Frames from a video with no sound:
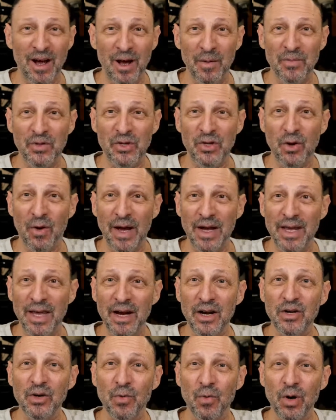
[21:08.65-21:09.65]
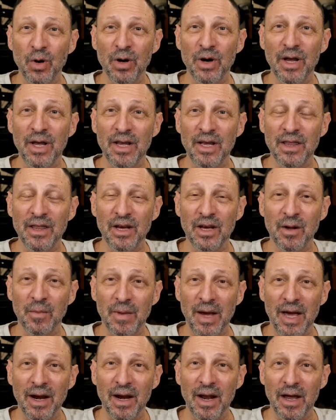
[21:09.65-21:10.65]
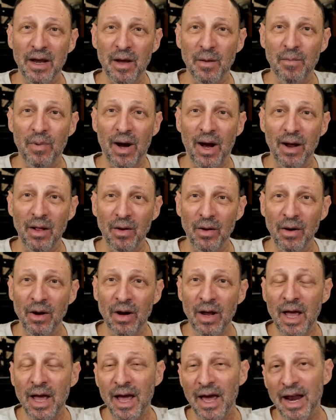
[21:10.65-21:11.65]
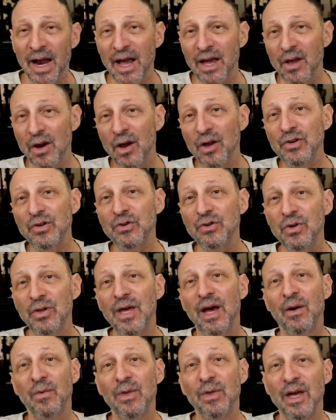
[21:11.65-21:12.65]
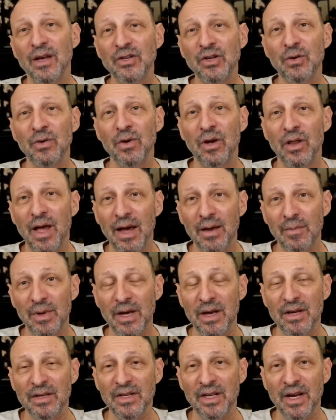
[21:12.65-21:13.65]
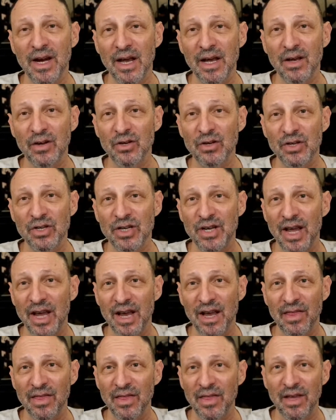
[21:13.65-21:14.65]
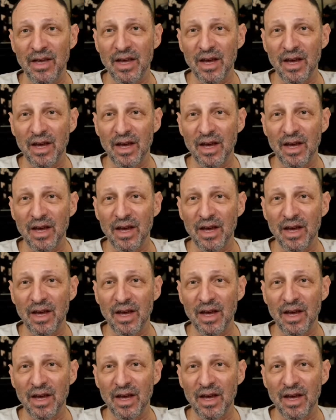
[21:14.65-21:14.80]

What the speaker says: So I can get it to work in the command line compiler. And I could also do that with SQLite, because then I could just take the